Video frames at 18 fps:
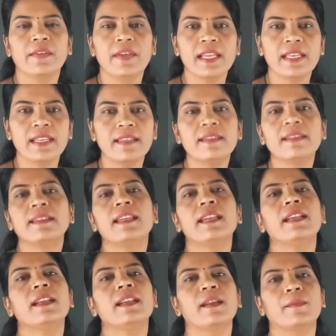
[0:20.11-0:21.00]
various
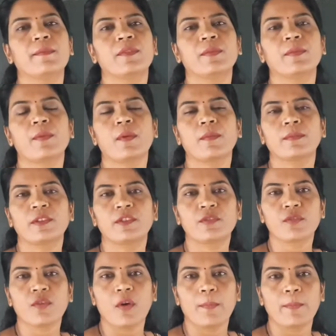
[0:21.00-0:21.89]
kingdoms from
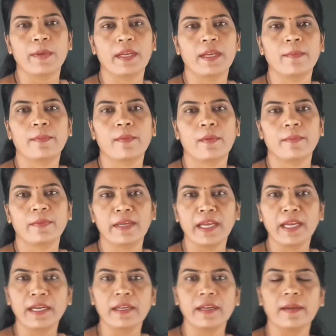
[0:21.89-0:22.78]
this topic, from
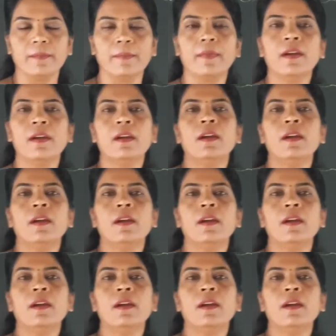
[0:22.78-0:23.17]
kingdom